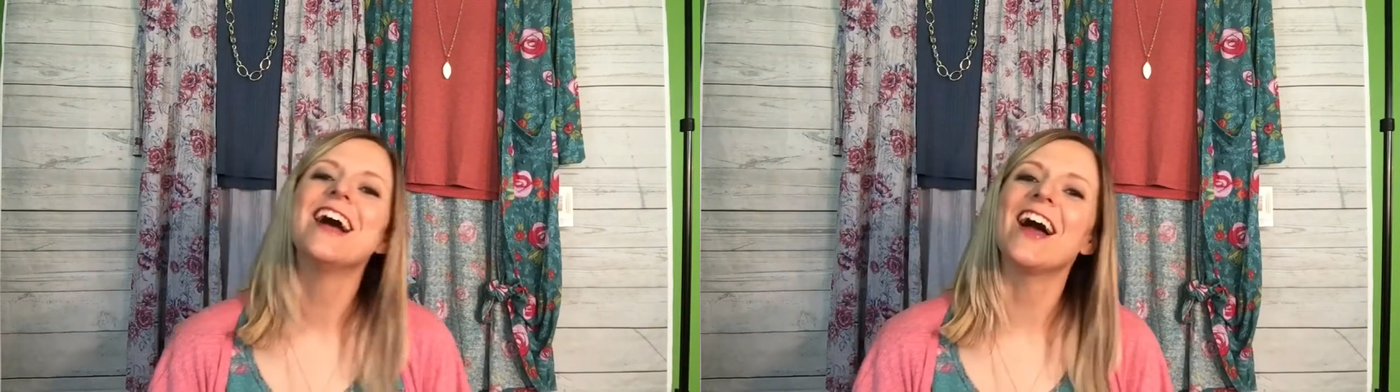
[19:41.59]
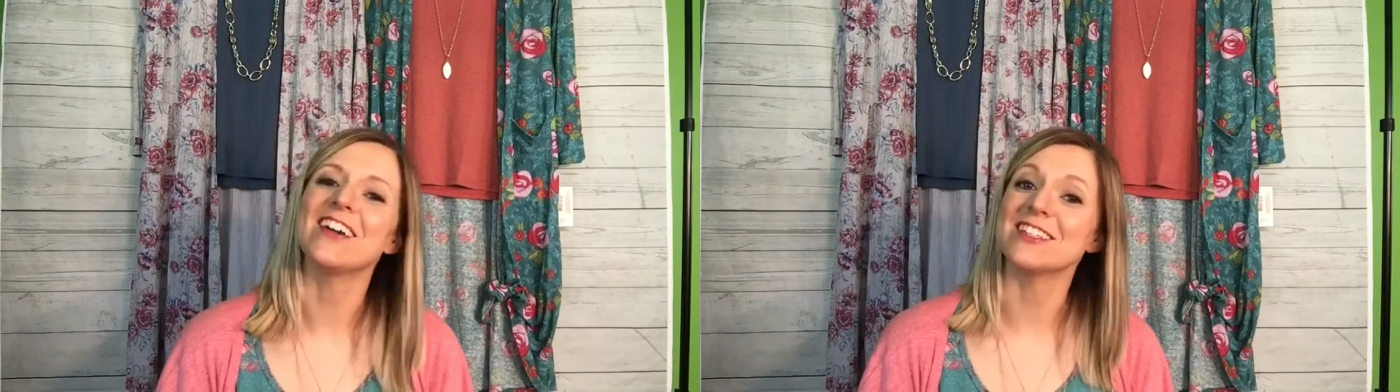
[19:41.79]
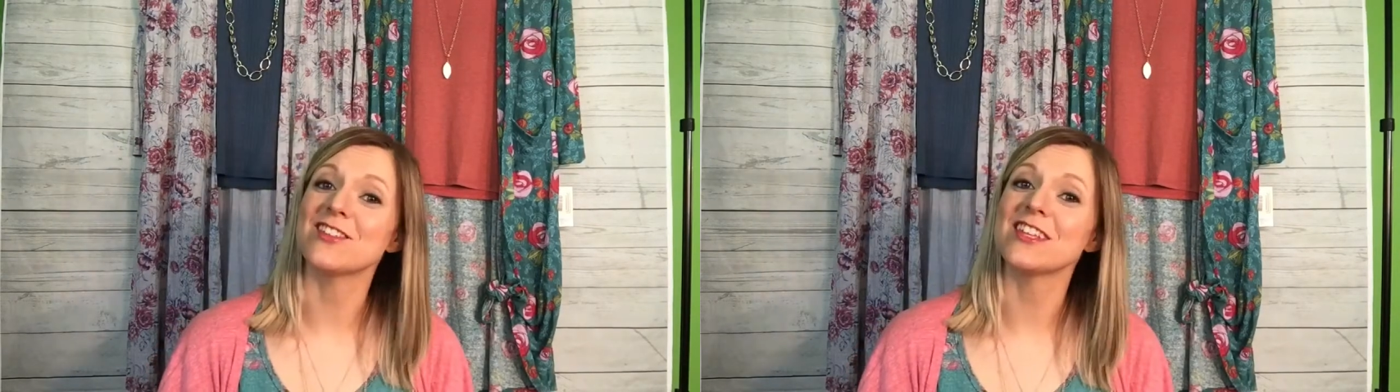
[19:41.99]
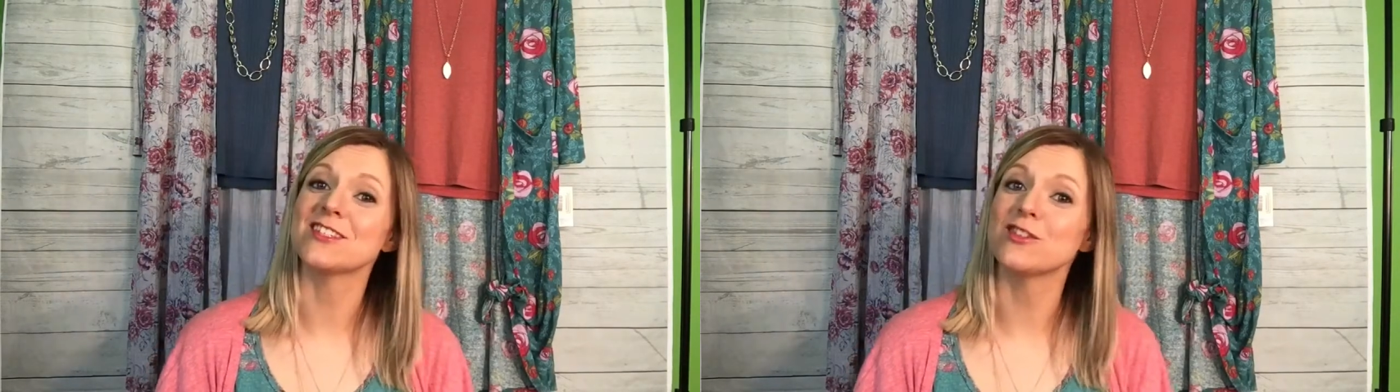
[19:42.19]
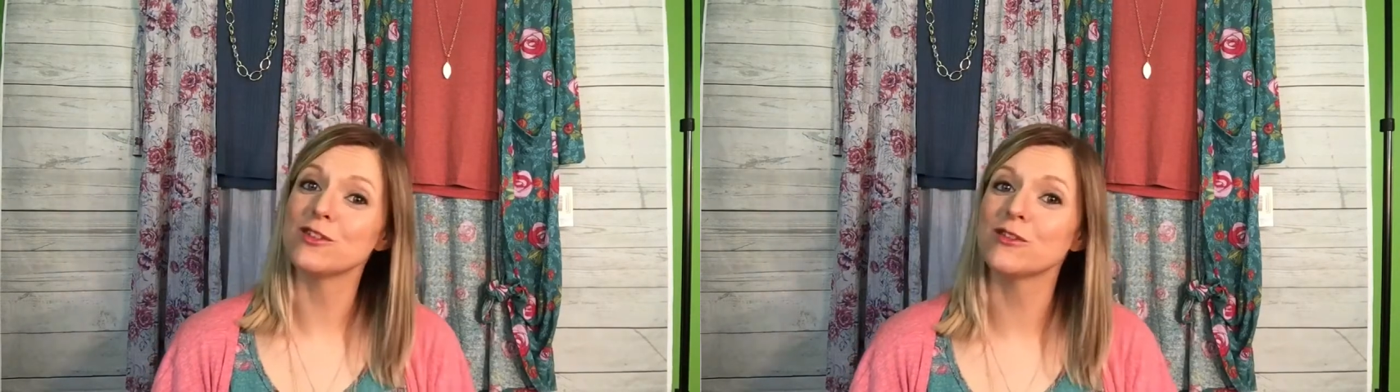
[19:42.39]
All right, so
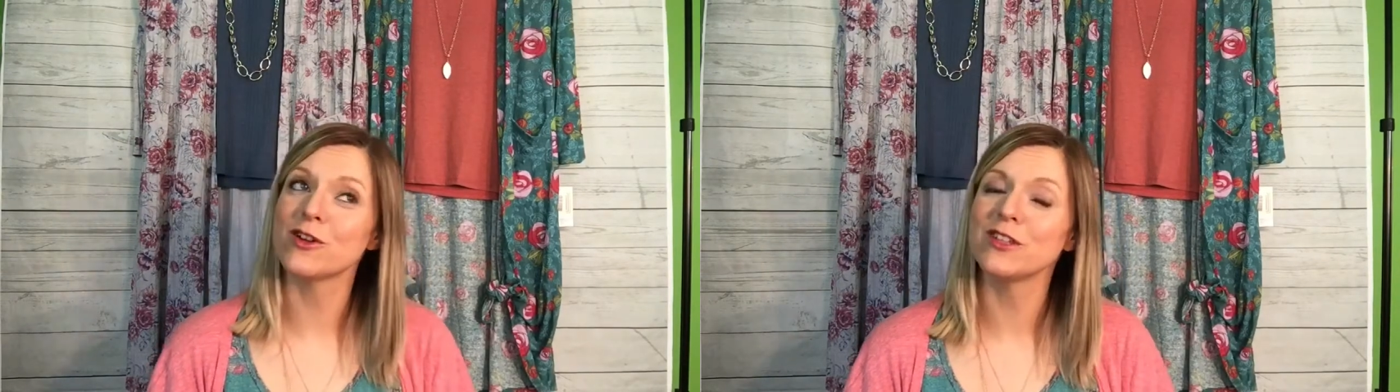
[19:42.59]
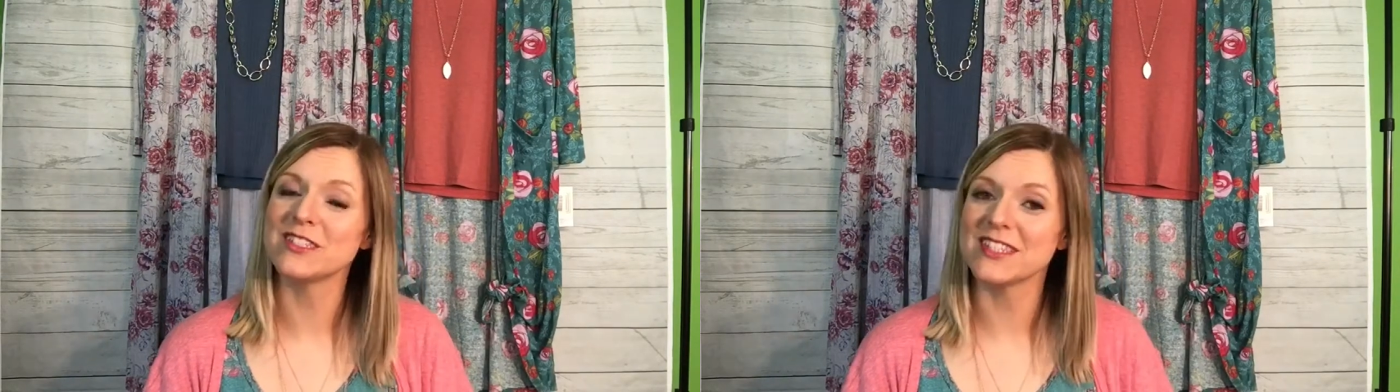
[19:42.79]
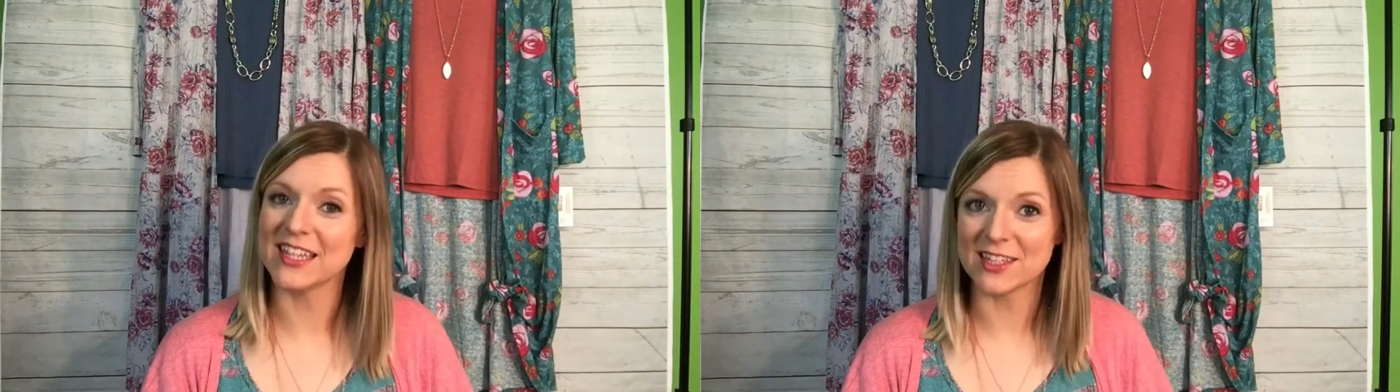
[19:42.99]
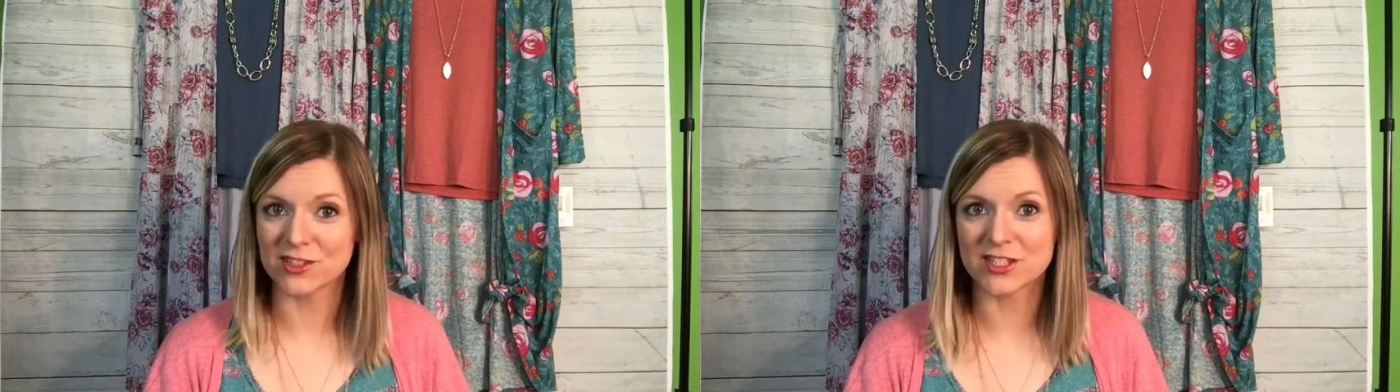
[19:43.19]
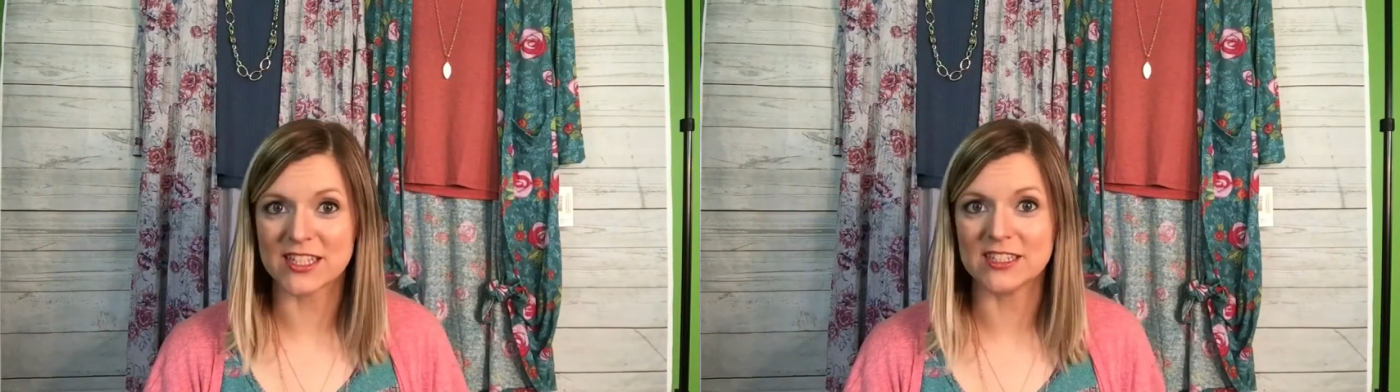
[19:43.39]
that's LuLaRoe Lindsay
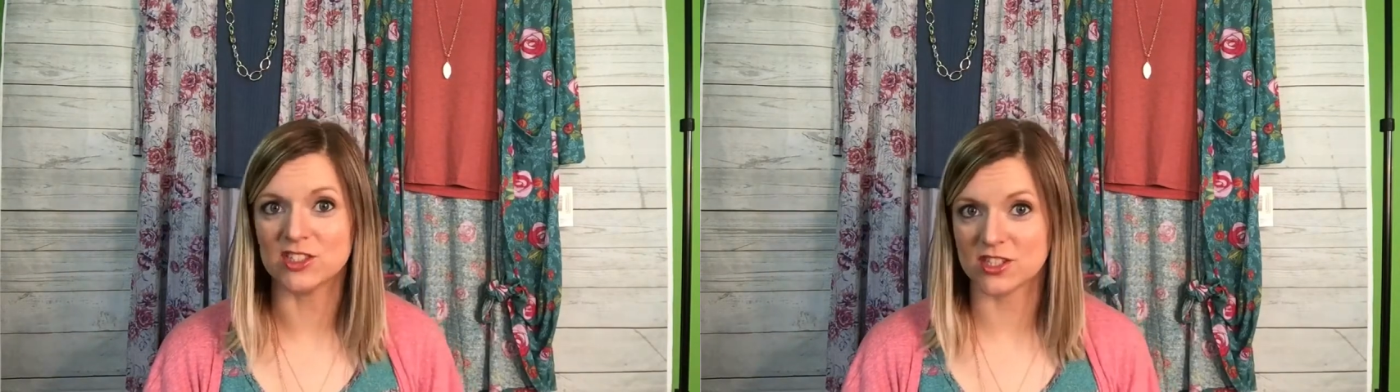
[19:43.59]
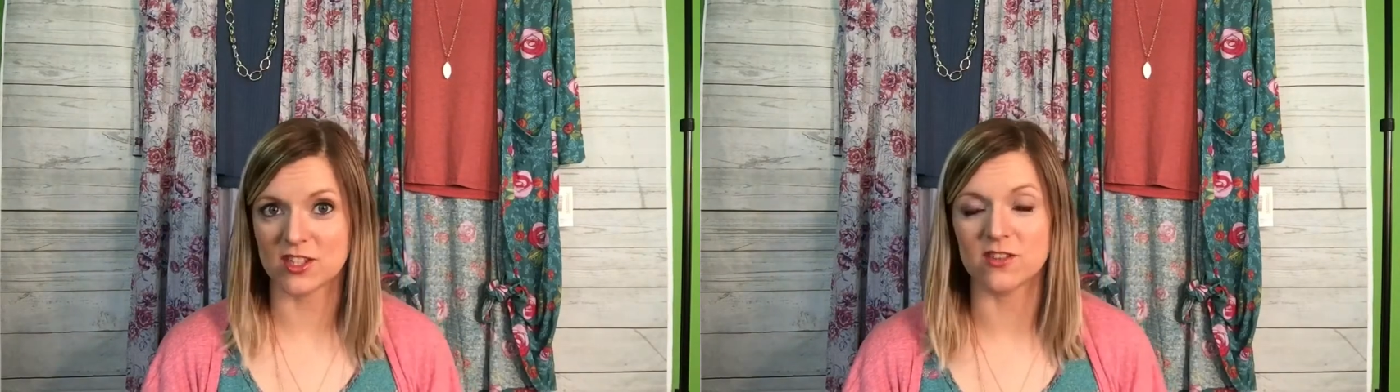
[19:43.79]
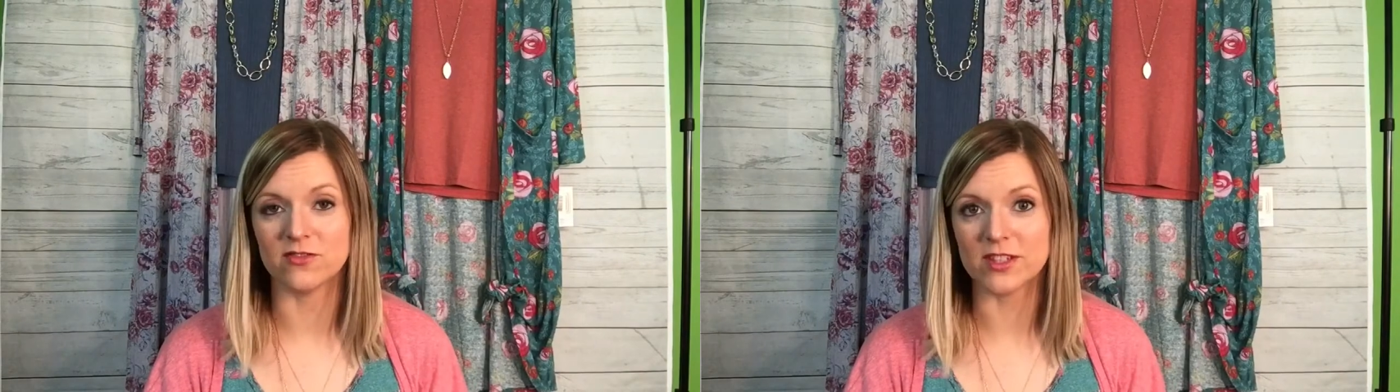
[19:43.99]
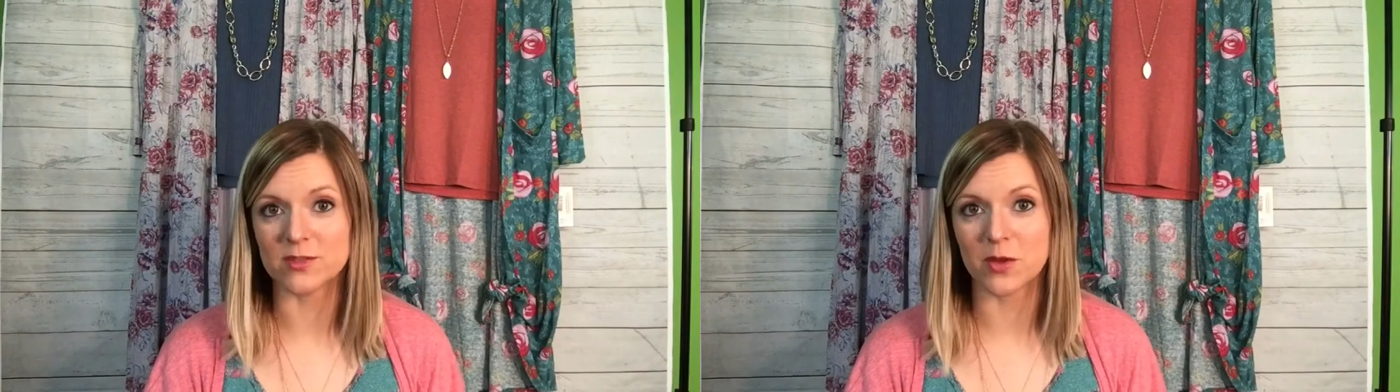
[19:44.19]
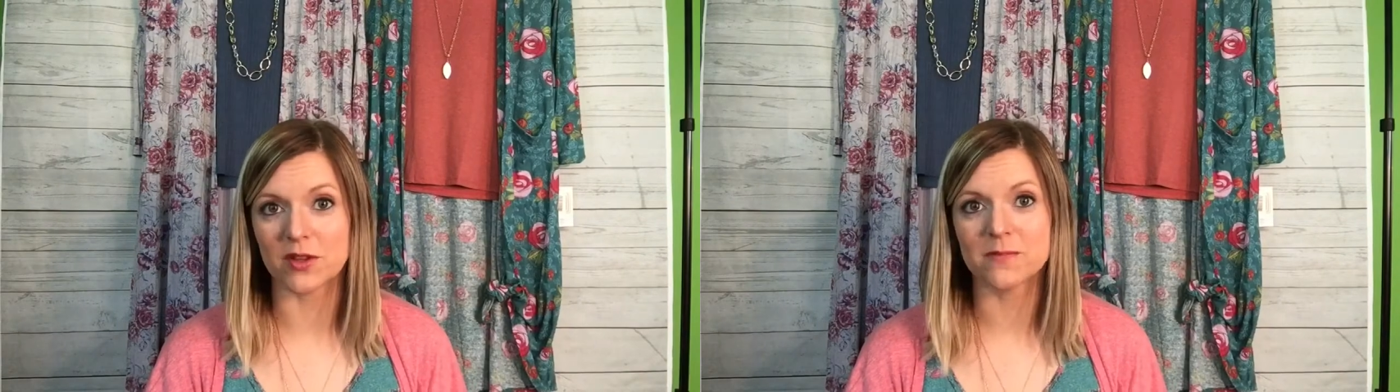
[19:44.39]
Anderson just on
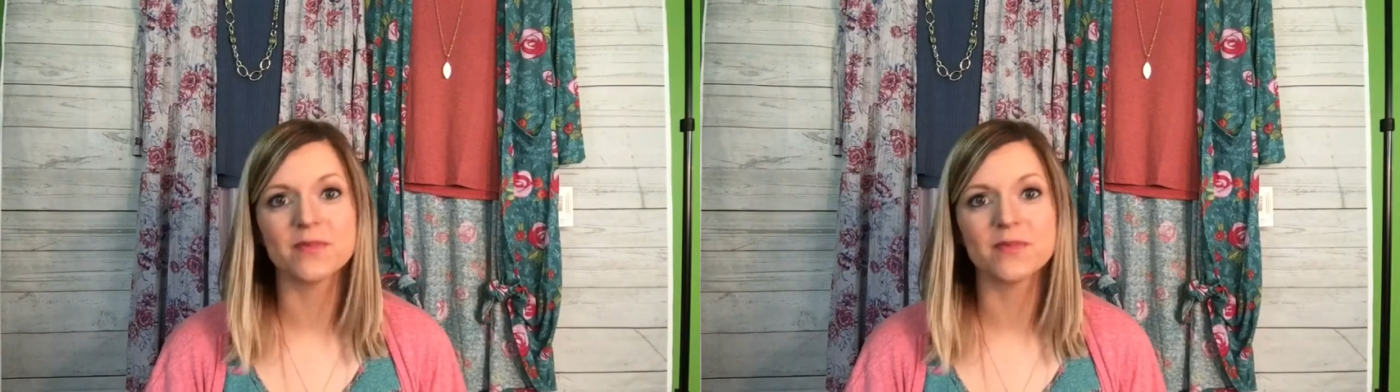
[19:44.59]
Facebook.